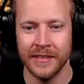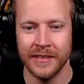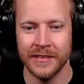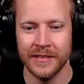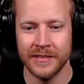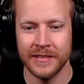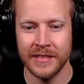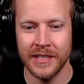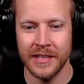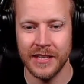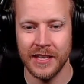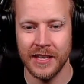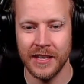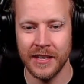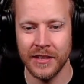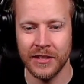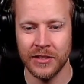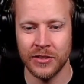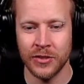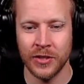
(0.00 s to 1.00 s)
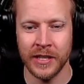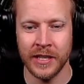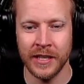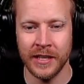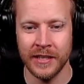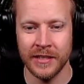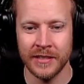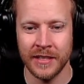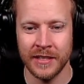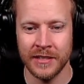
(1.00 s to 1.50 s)
See, the trick
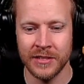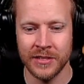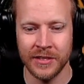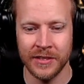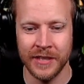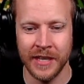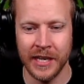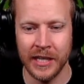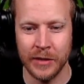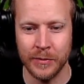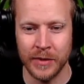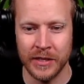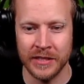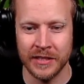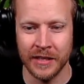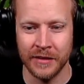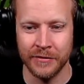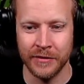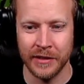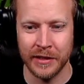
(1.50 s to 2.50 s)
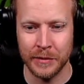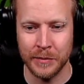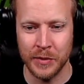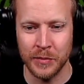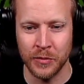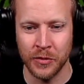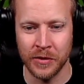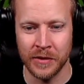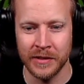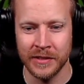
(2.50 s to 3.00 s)
is I start hating myself a little
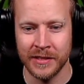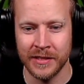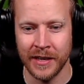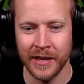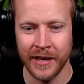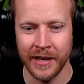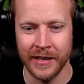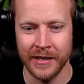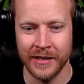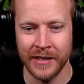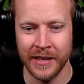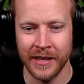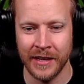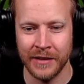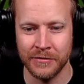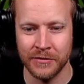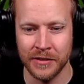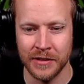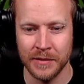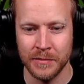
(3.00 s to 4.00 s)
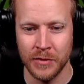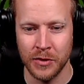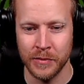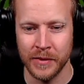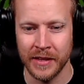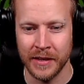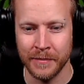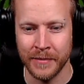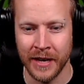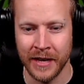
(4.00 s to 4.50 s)
bit more inside every
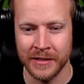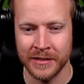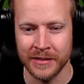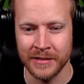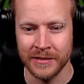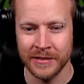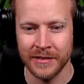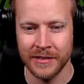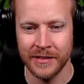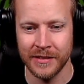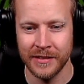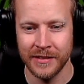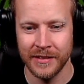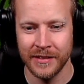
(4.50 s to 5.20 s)
moment that passes.